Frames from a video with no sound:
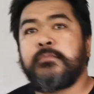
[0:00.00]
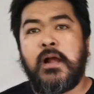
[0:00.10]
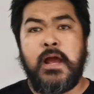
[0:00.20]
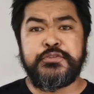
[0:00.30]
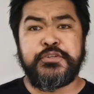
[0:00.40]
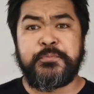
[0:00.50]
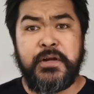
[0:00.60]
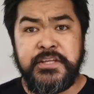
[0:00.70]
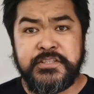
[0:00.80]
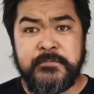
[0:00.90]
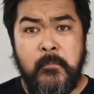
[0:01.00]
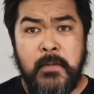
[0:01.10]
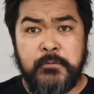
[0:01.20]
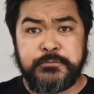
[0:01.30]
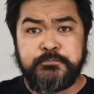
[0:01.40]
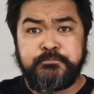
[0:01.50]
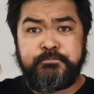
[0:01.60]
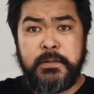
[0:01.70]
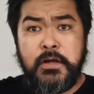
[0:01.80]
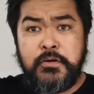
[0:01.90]
I was surprised. I was
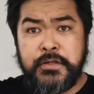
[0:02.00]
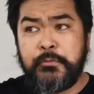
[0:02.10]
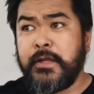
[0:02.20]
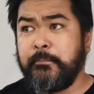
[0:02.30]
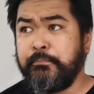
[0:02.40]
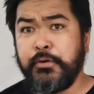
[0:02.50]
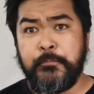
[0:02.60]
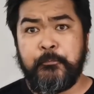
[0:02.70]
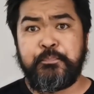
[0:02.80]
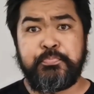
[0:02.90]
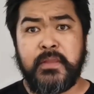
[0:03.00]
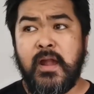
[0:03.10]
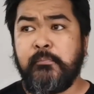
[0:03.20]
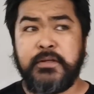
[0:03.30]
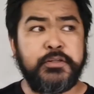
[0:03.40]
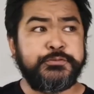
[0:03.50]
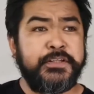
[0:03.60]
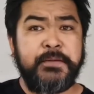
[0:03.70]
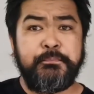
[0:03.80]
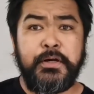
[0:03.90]
blown away. Boom! Because
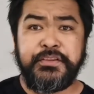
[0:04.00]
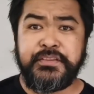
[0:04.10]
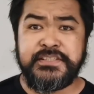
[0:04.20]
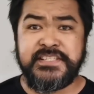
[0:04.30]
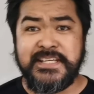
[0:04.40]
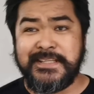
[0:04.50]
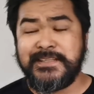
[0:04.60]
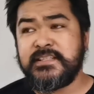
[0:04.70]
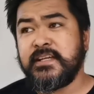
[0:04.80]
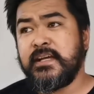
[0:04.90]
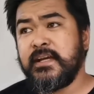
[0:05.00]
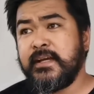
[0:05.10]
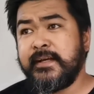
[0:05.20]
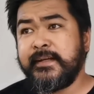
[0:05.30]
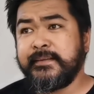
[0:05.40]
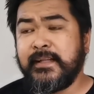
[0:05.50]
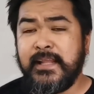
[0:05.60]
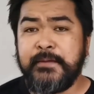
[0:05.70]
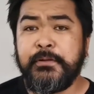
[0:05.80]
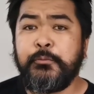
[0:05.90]
when I bought the seed, the
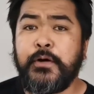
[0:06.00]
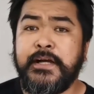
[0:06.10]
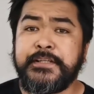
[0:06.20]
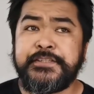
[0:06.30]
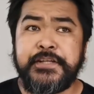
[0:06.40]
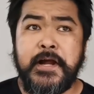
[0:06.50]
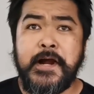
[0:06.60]
label was